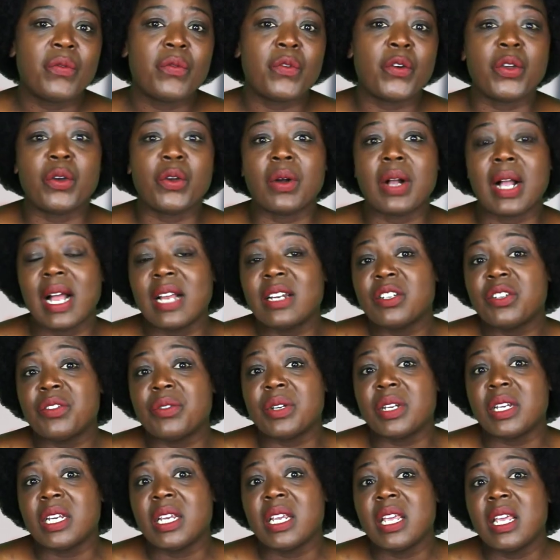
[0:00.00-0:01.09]
for your
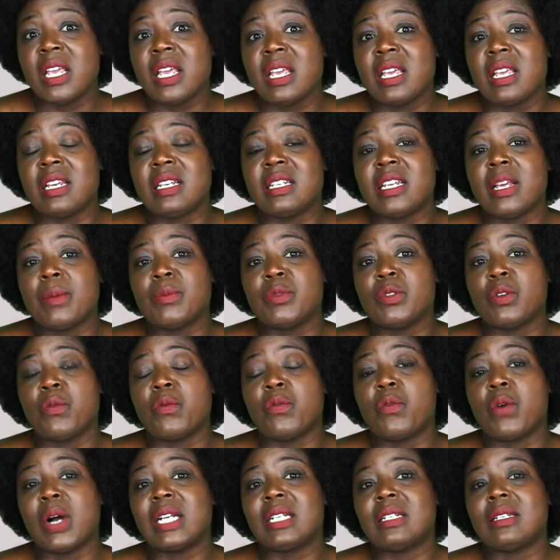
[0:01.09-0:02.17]
country in terms
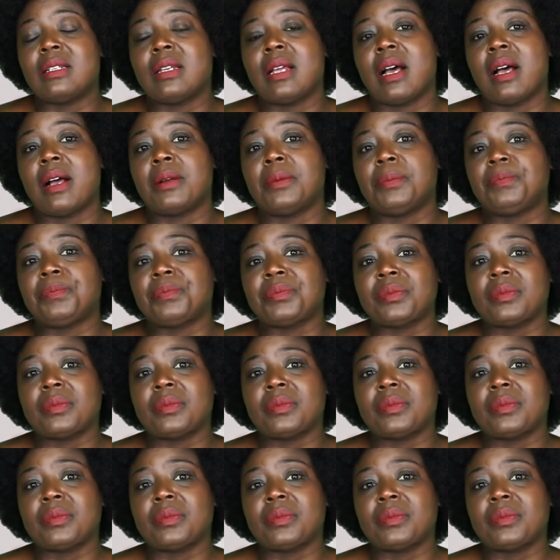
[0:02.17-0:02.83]
of what, um,